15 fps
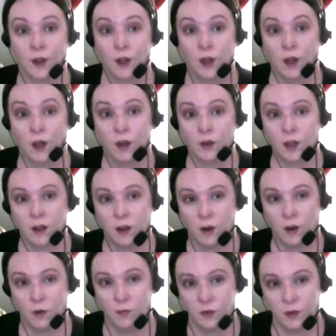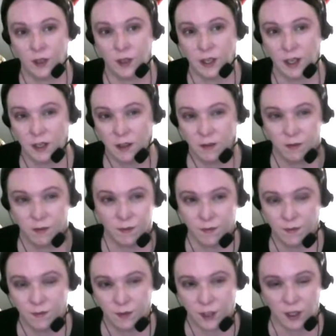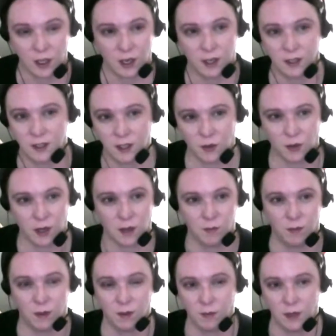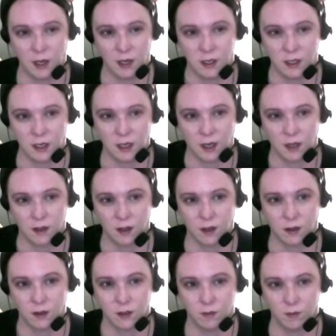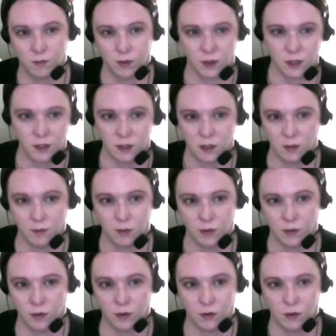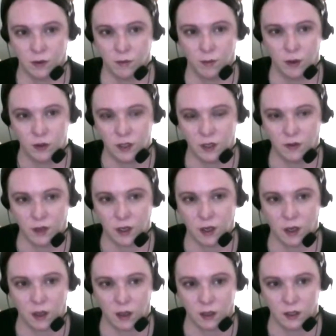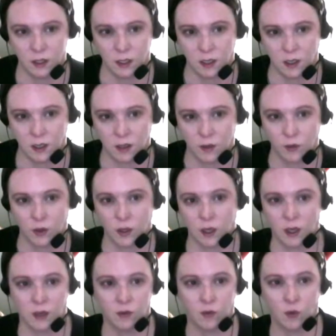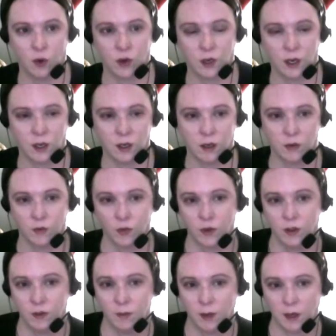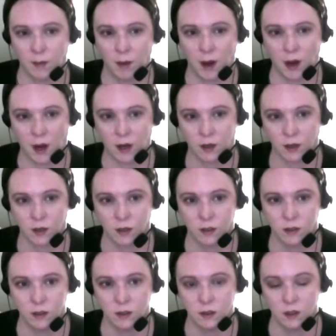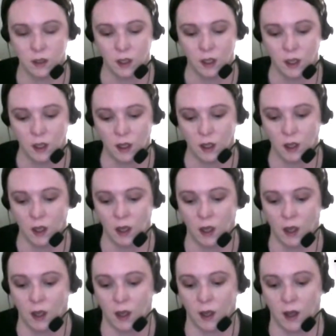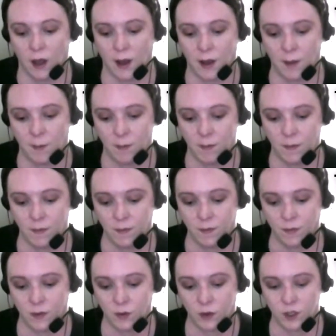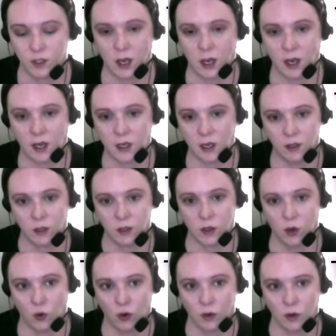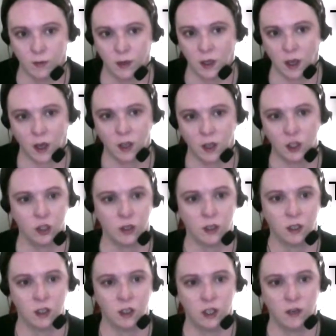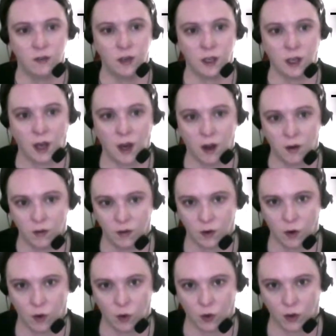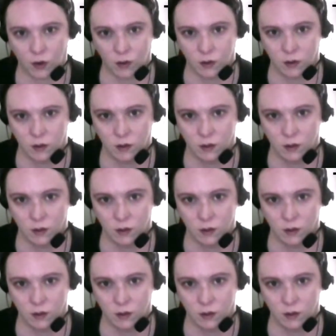Okay, hopefully you kind of see what I'm hinting at there. Some pretty simple motivic content. We're kind of working on rhythmic patterns. Um, we're staying in the chord, but occasionally shifting out of the chords.